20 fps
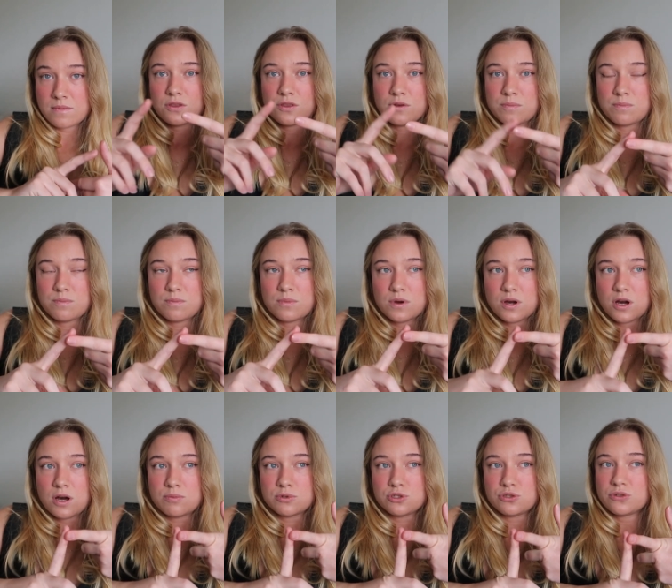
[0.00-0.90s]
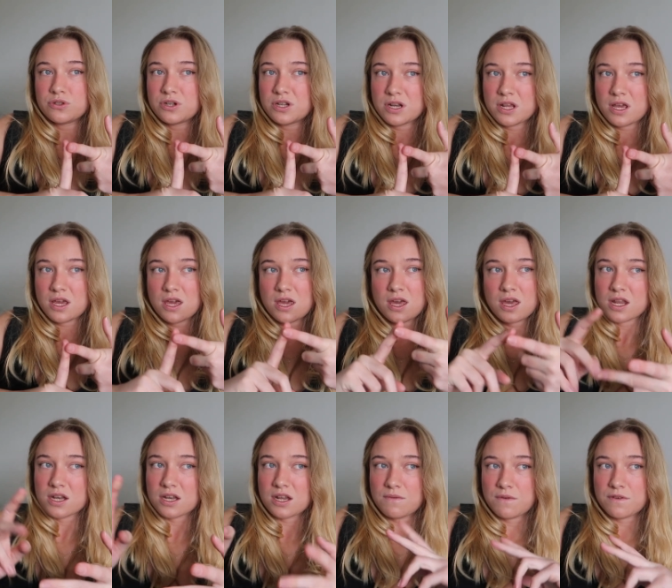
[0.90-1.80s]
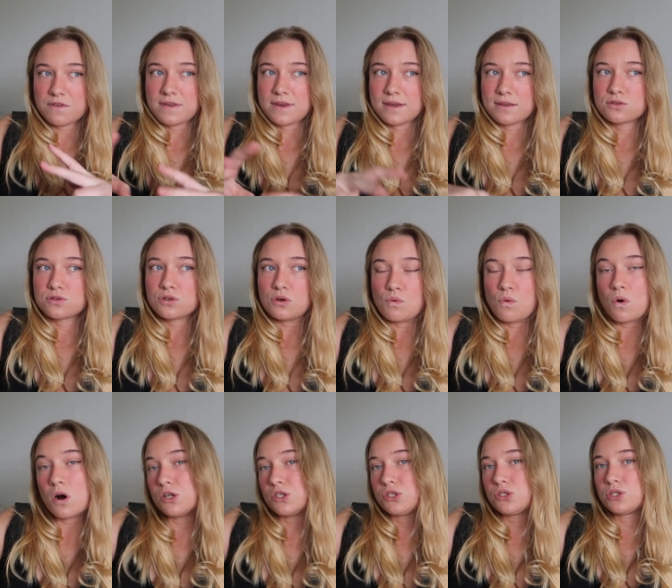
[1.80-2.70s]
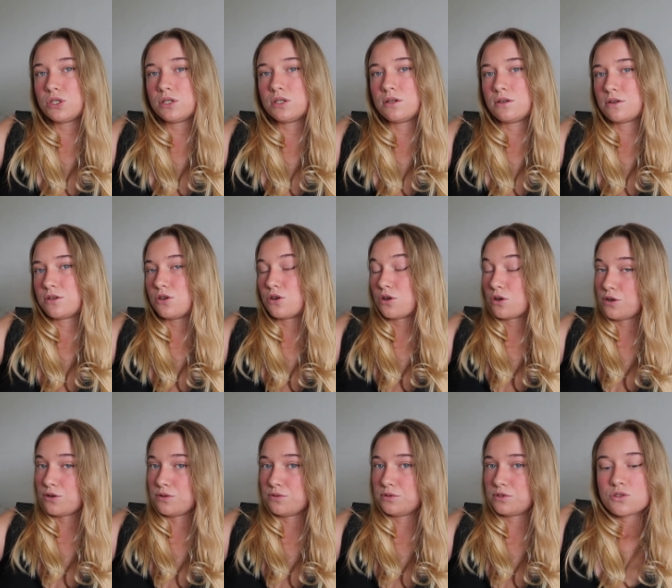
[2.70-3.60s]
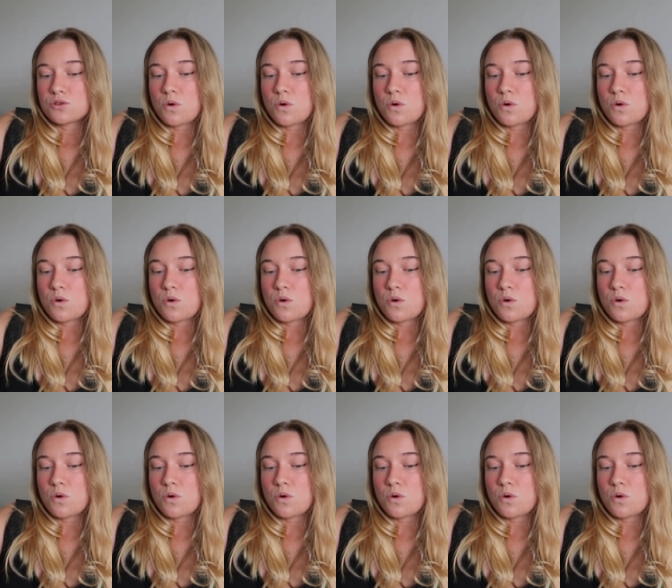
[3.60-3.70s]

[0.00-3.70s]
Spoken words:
the opportunity and everything to wash your clothes.